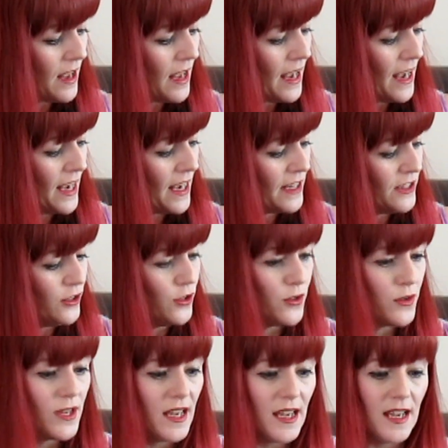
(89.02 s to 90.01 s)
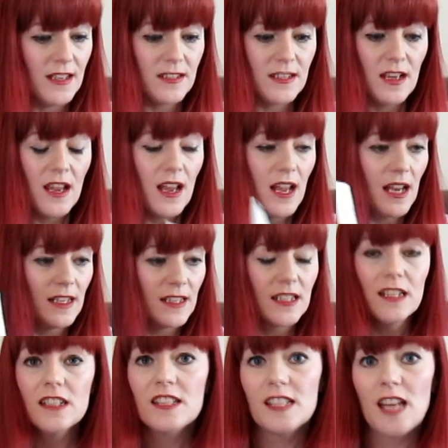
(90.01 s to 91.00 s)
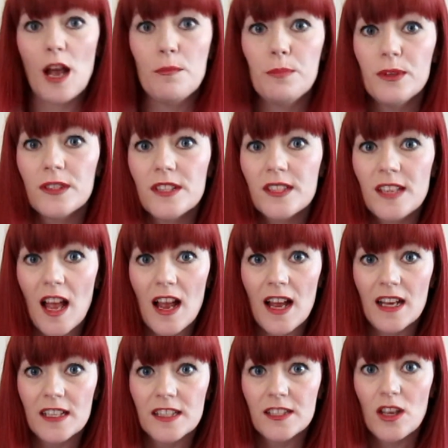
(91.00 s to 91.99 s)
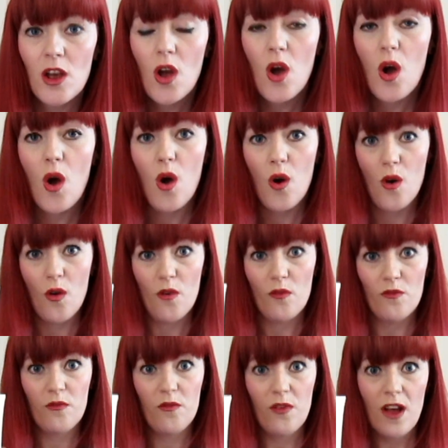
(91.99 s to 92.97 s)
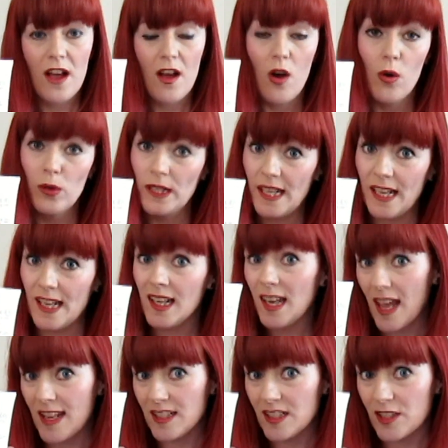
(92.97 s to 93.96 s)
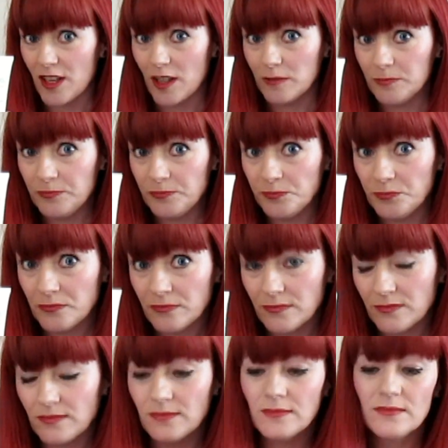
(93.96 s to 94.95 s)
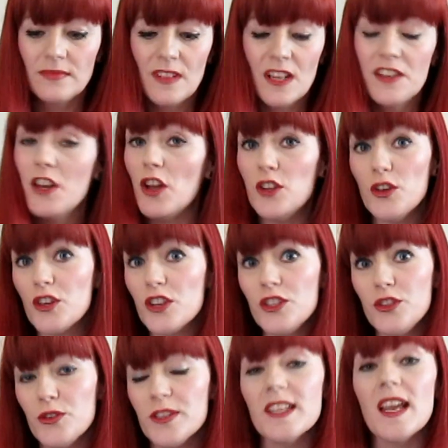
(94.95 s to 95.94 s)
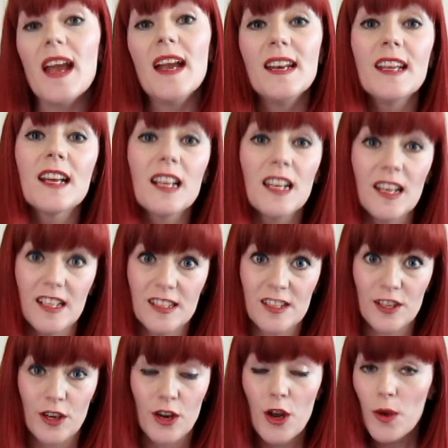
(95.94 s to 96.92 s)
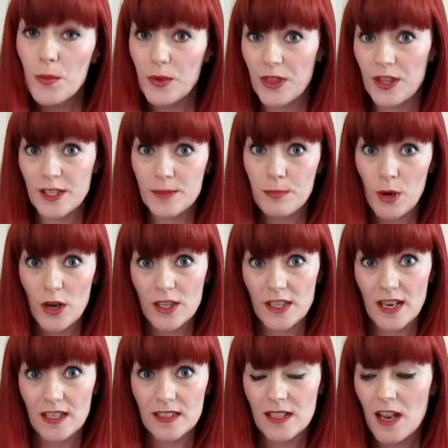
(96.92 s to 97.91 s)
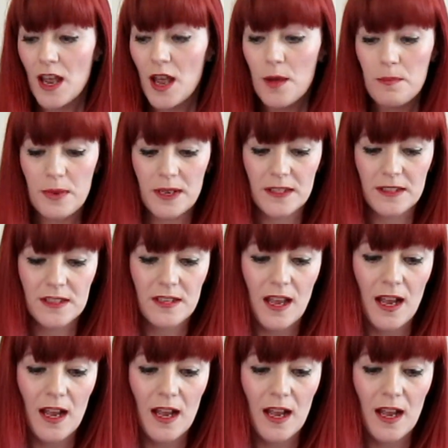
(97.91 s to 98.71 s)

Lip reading: And you get a little sample size of Olay cleanser. Now you could use any cleanser with this product, but